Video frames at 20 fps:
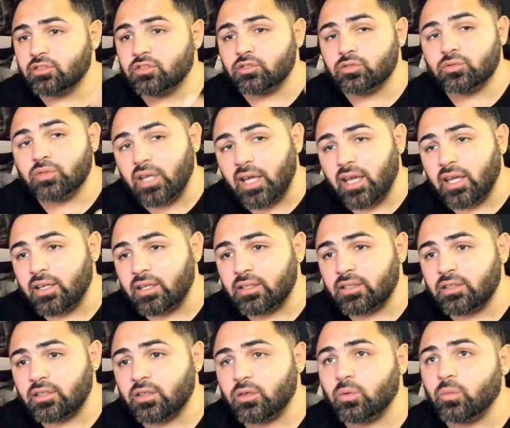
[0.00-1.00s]
today,
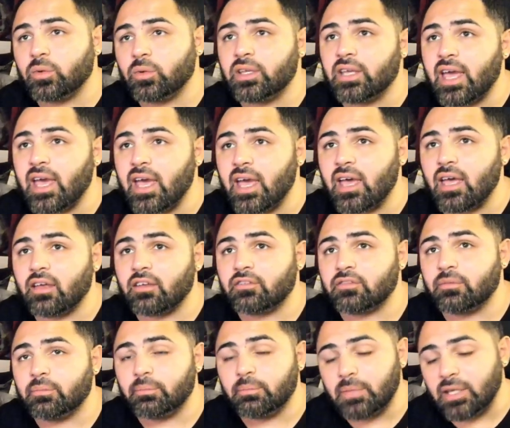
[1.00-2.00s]
we have
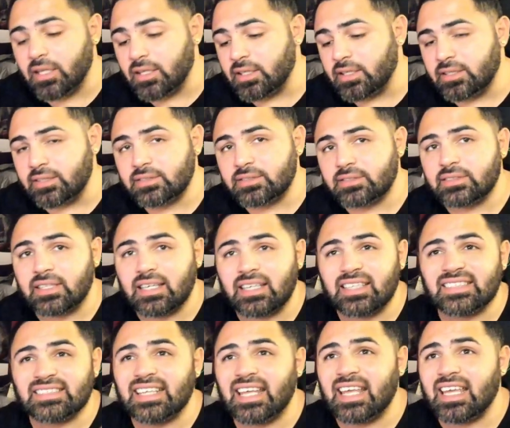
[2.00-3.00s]
Millyz
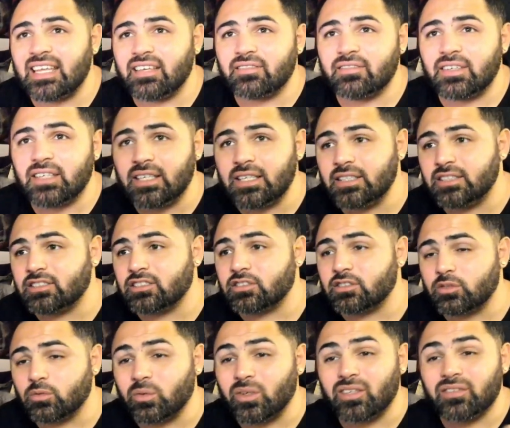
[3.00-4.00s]
and Dave East
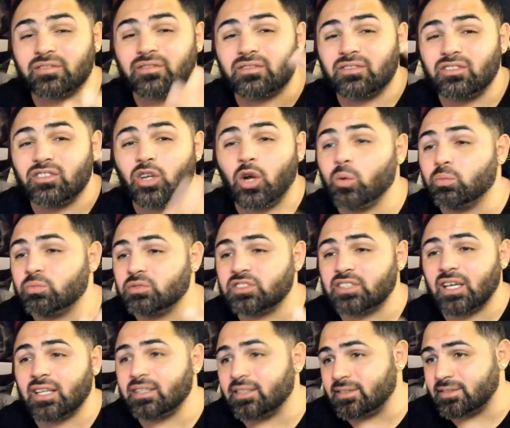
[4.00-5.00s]
with Dope
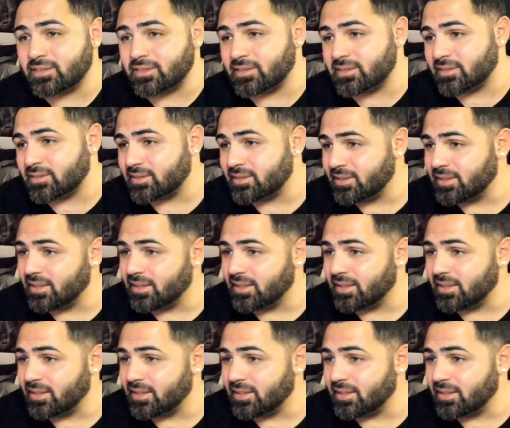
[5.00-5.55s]
Sellers.